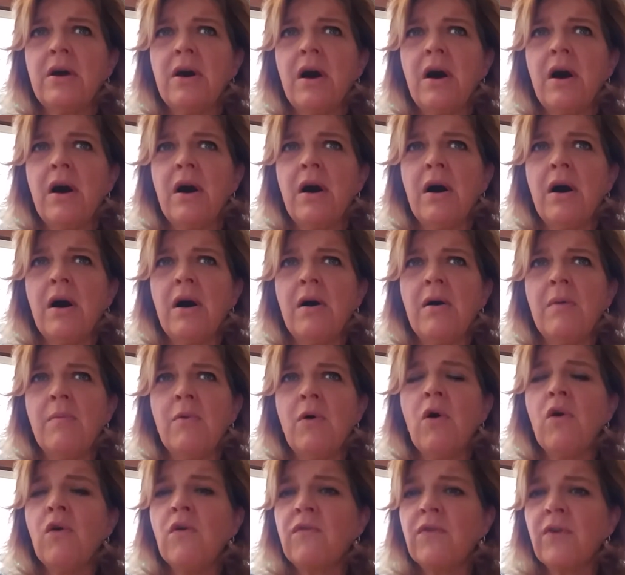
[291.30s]

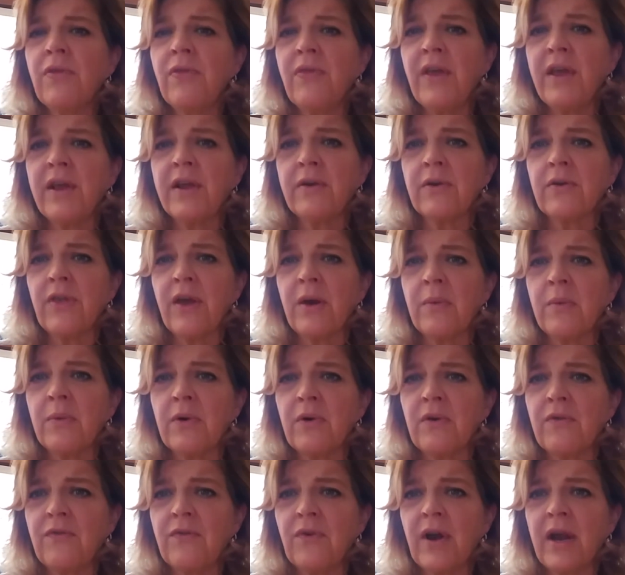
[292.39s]
overthink or that we're
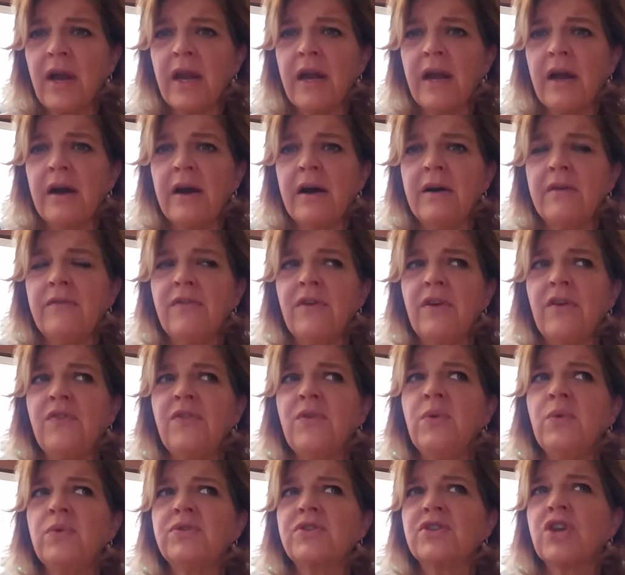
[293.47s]
afraid of, if
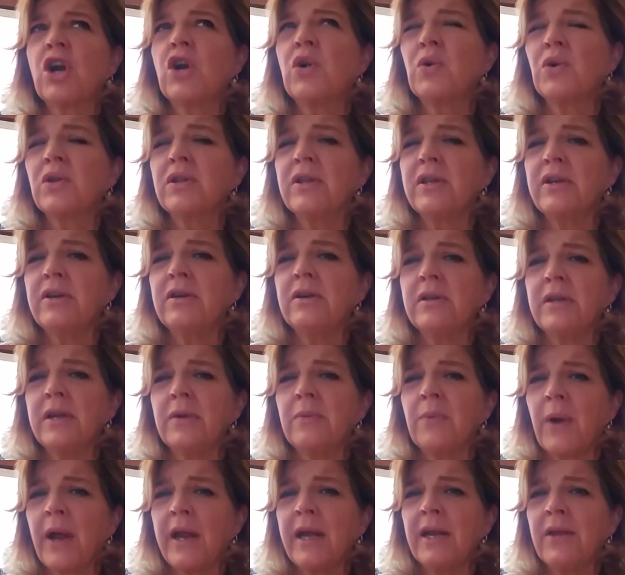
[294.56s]
you start literally
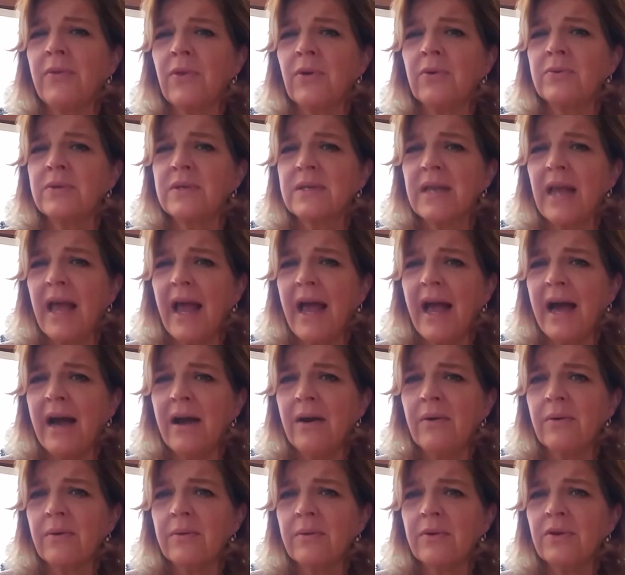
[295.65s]
writing those
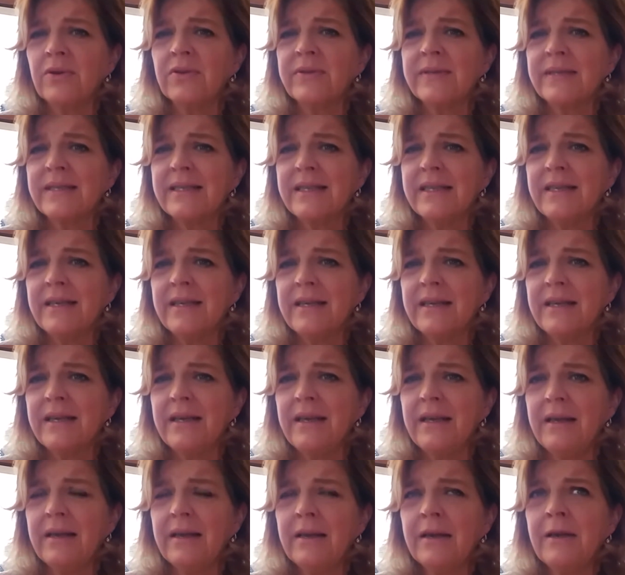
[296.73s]
down, you'll
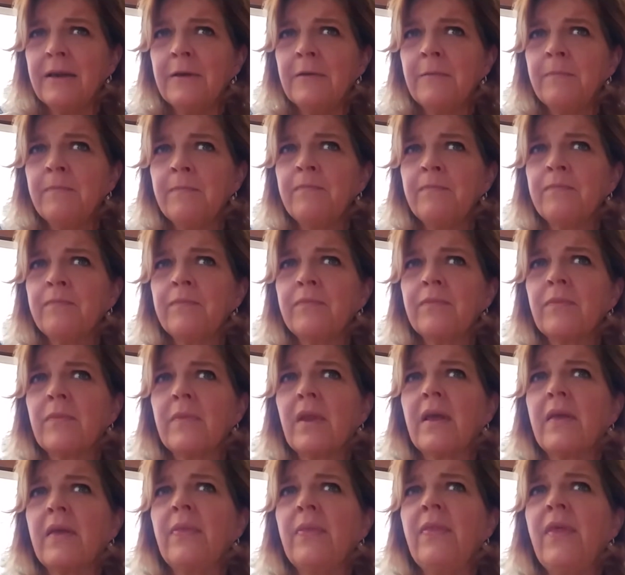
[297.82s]
see
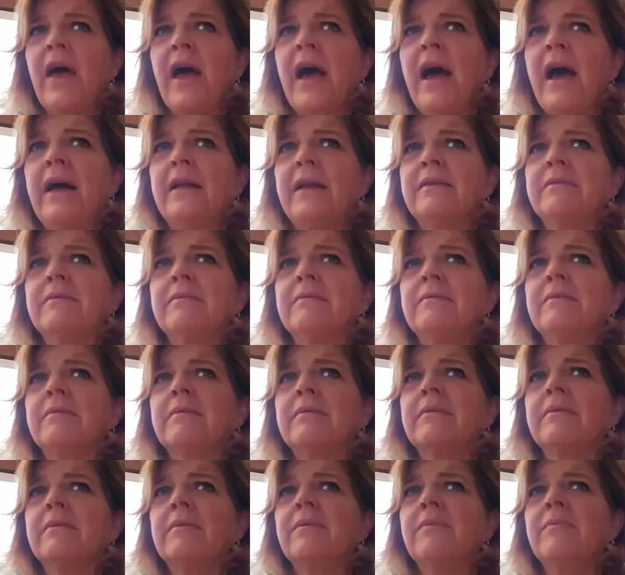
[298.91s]
that
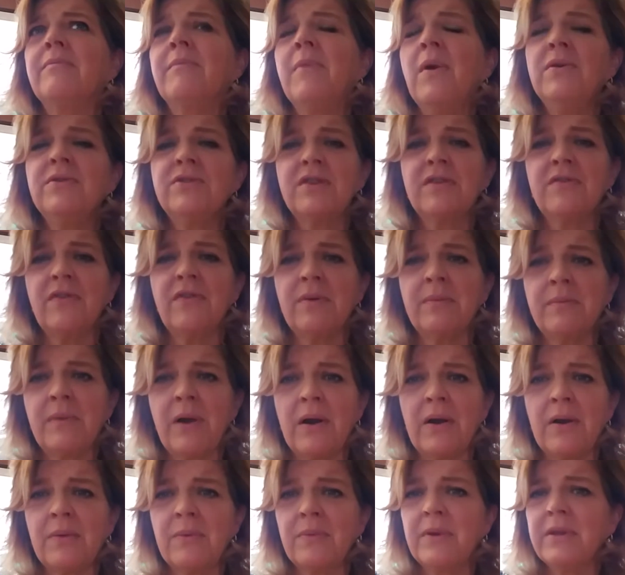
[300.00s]
most of them
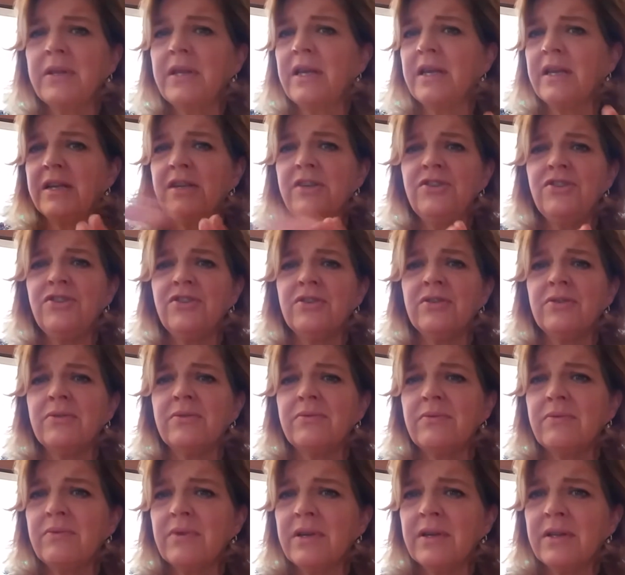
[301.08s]
aren't really an
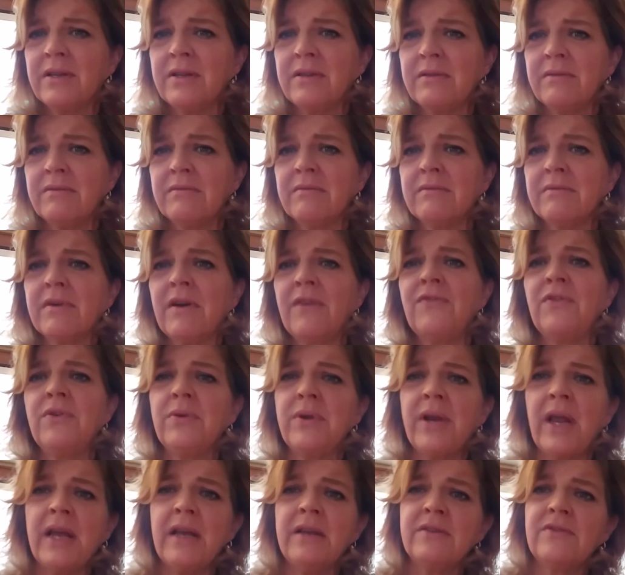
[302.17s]
issue in a
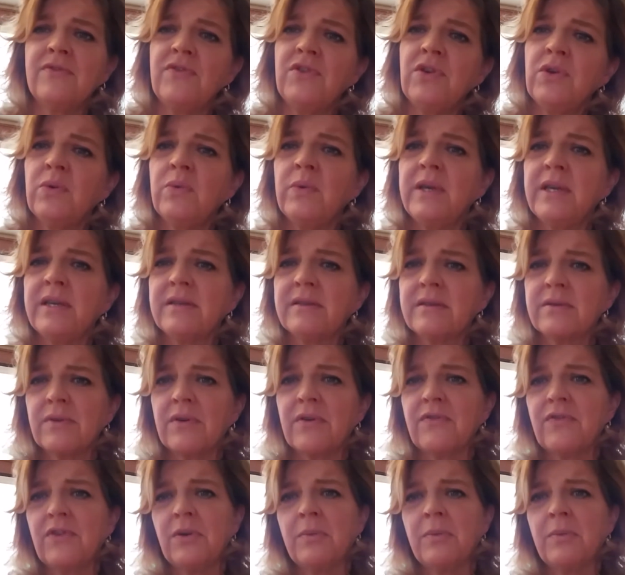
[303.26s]
few days, a few weeks, or a few